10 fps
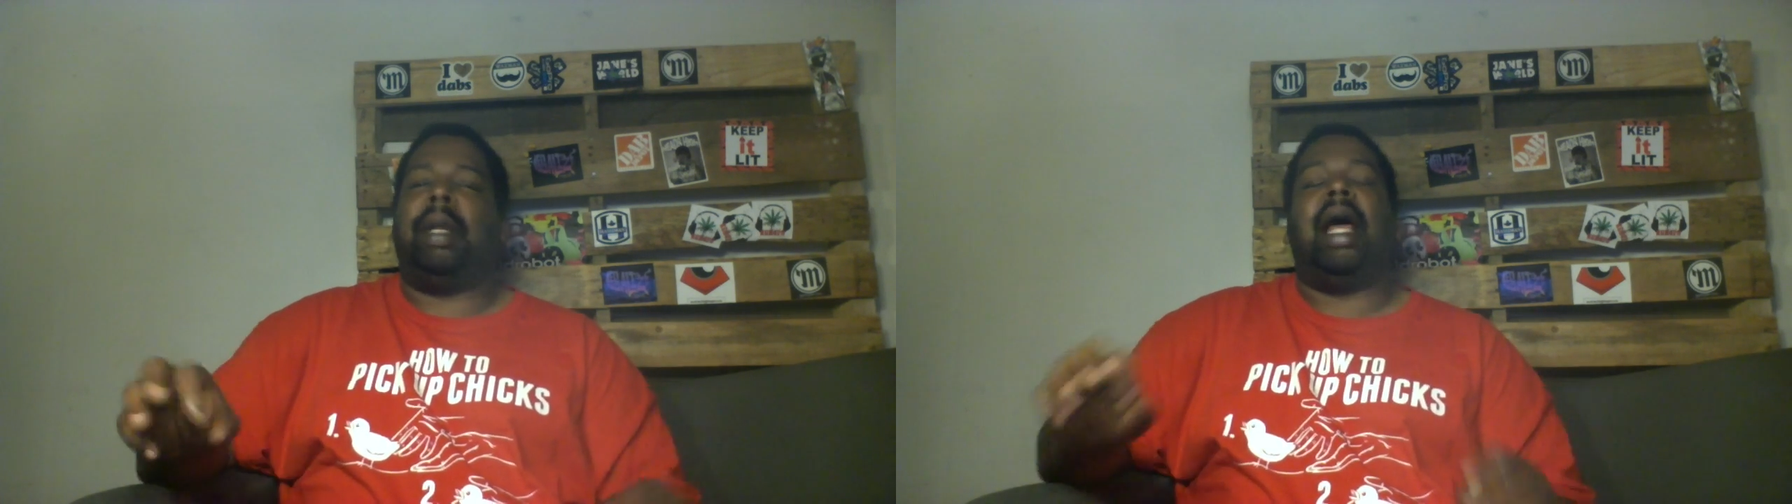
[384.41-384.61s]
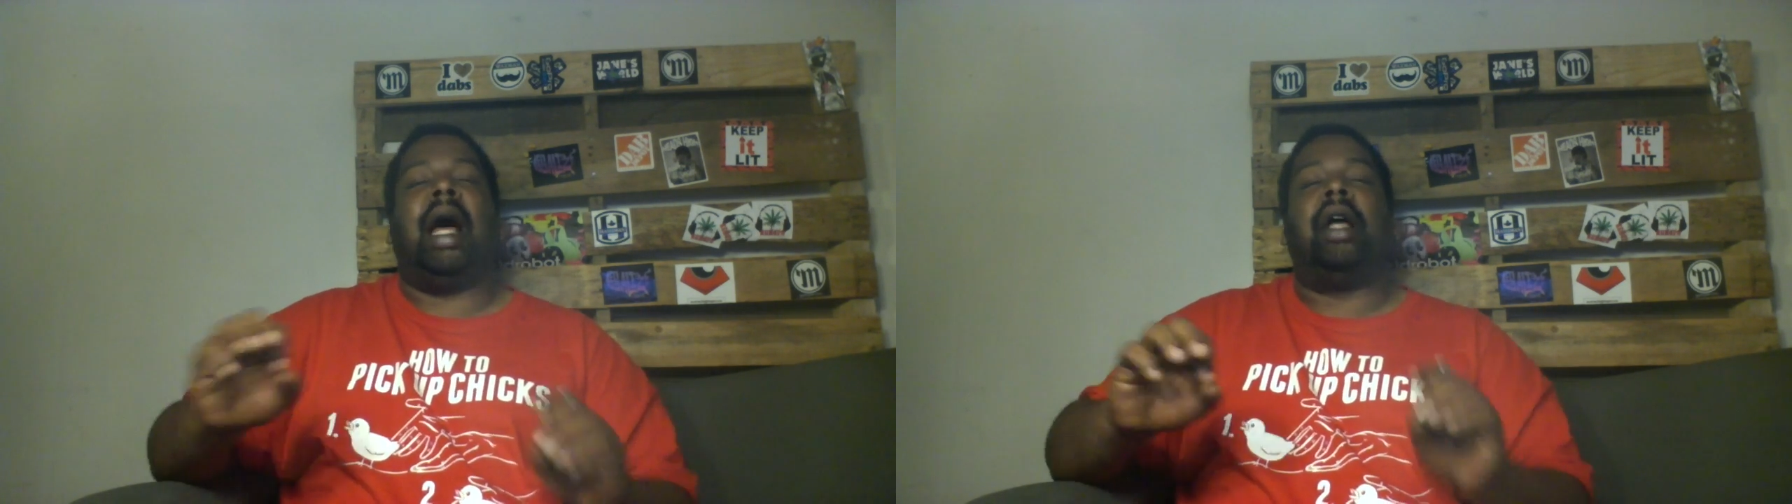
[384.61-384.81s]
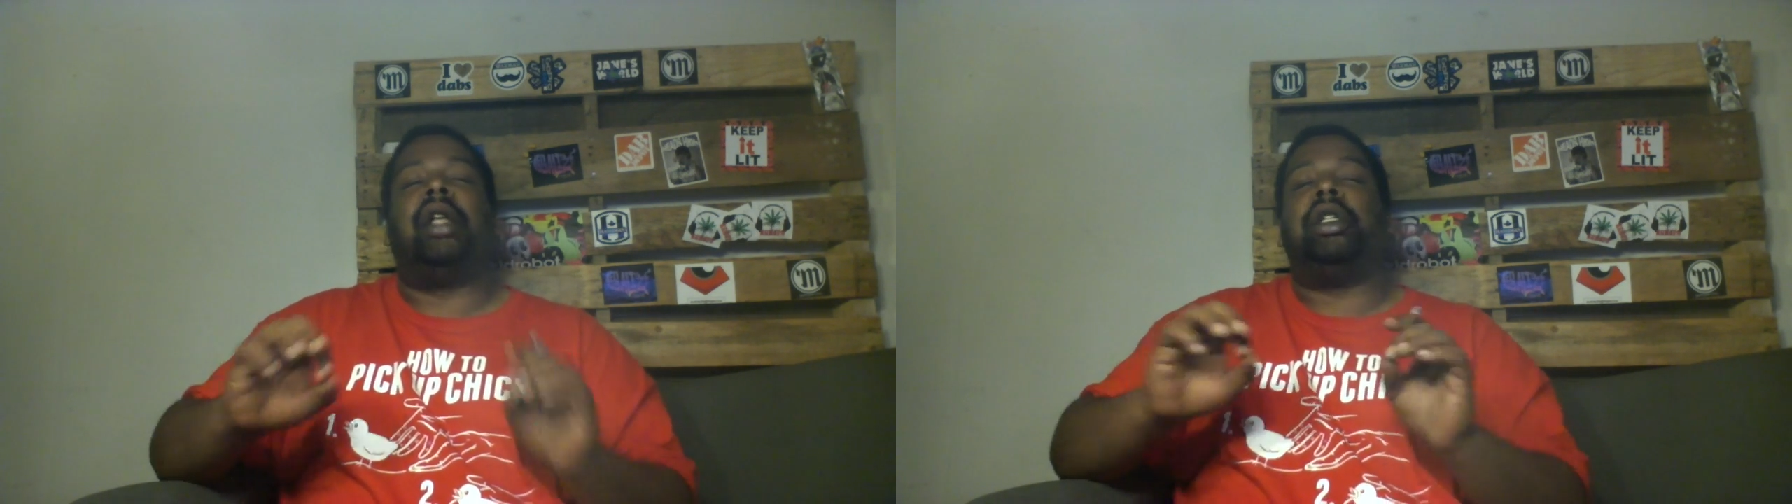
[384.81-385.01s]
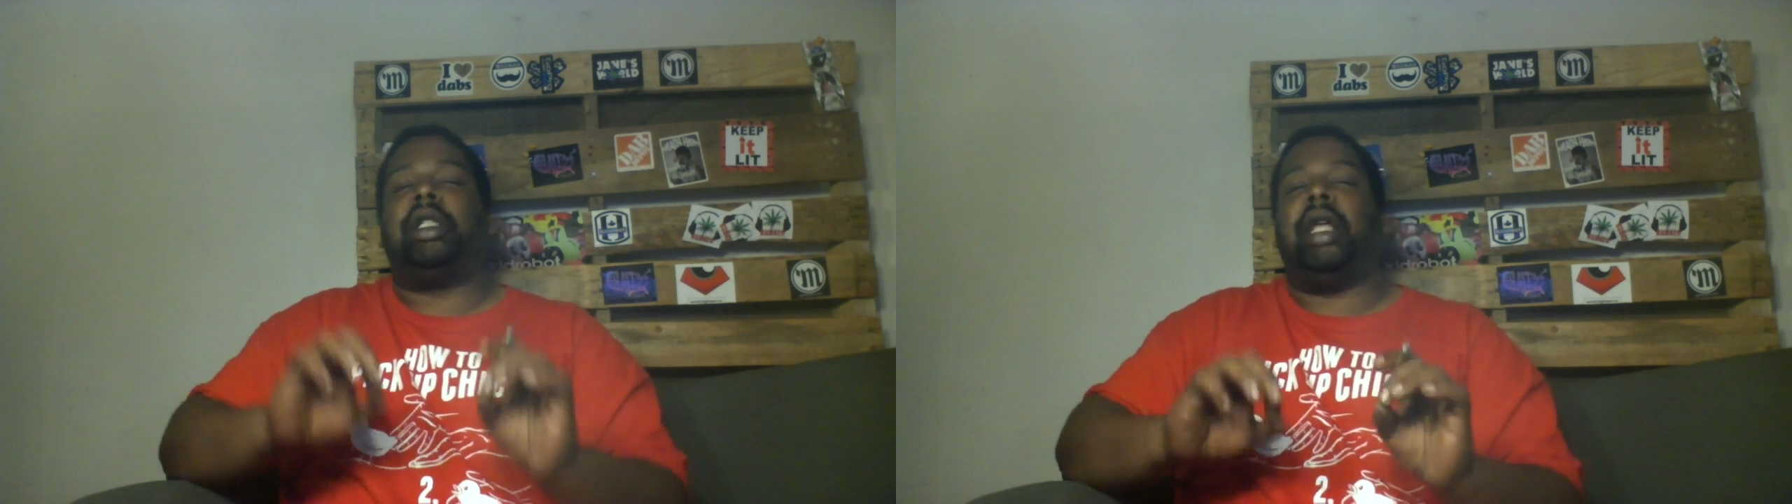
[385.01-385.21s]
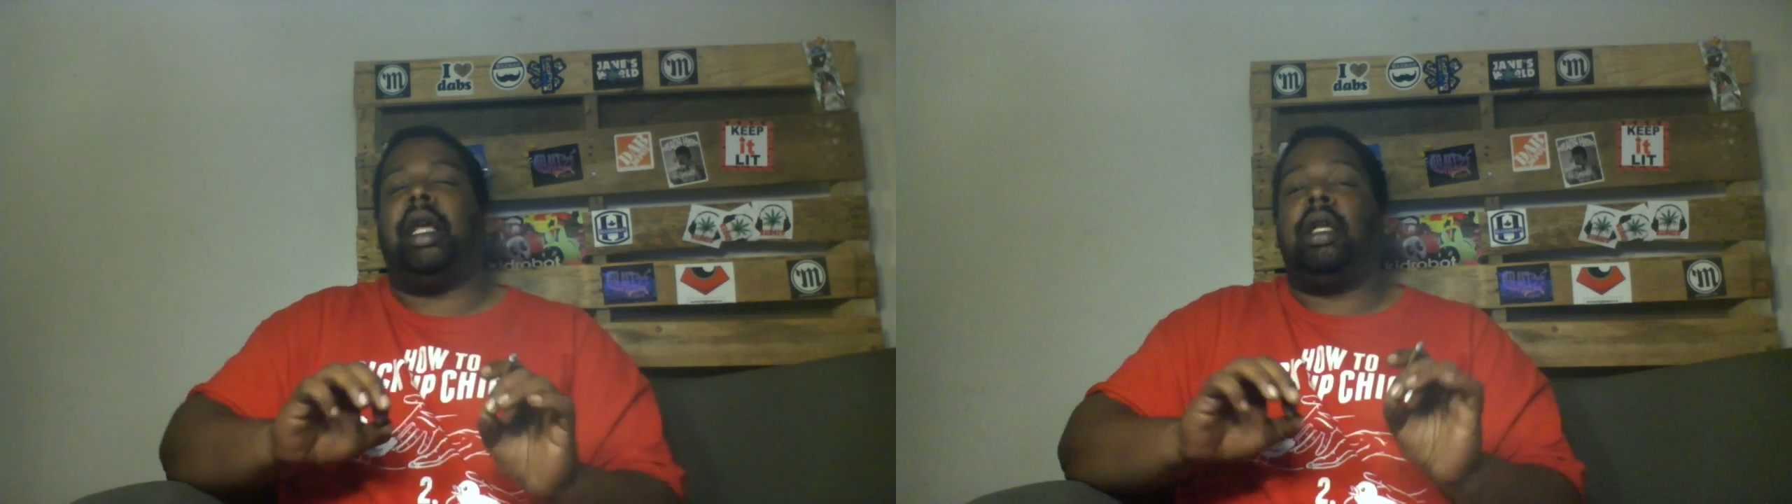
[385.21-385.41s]
I
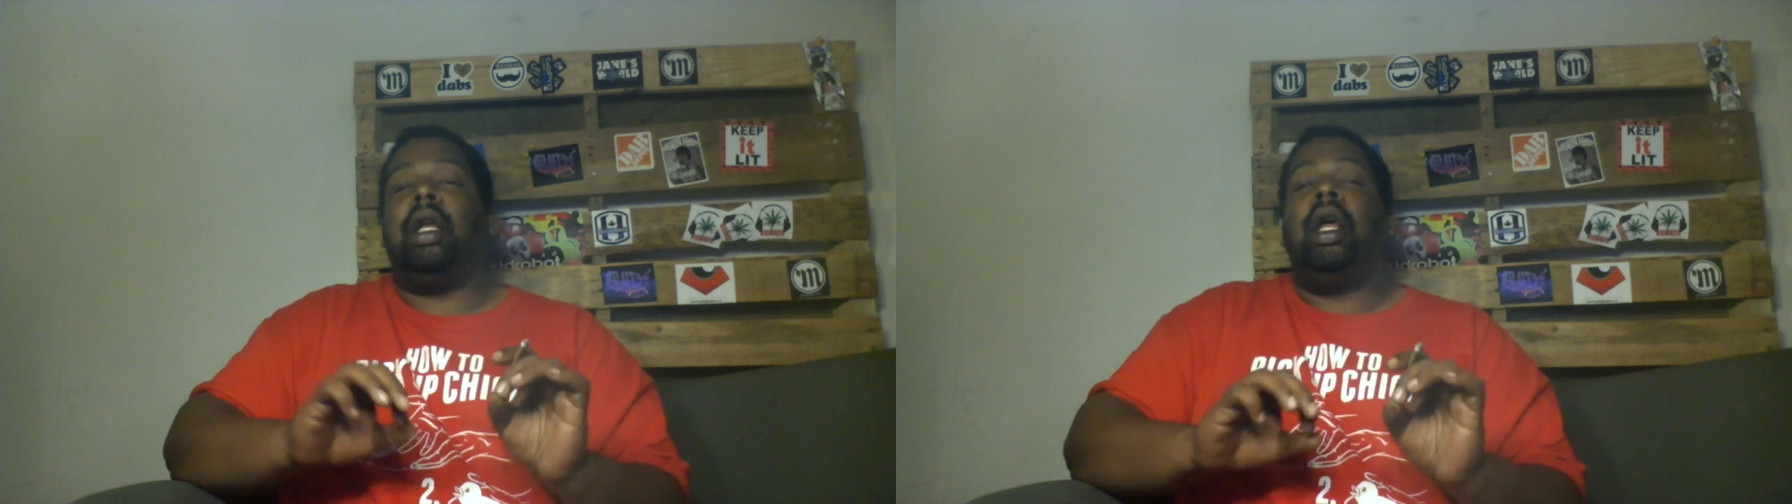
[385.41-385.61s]
understand.